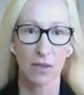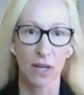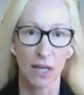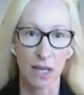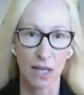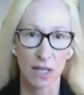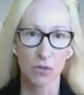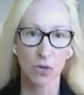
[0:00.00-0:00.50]
of
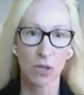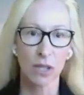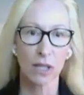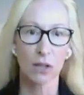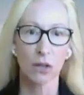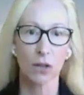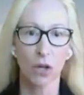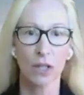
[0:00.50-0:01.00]
it. It's
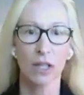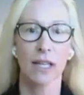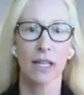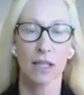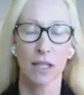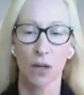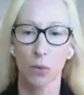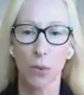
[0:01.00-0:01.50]
really
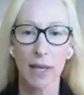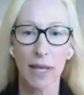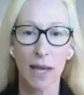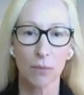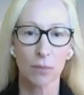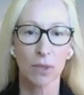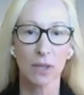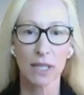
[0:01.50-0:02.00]
looking, you know, we
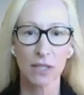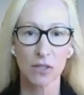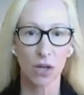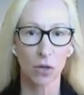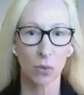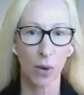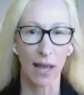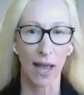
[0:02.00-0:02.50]
can't police
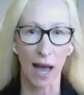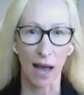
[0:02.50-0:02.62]
our way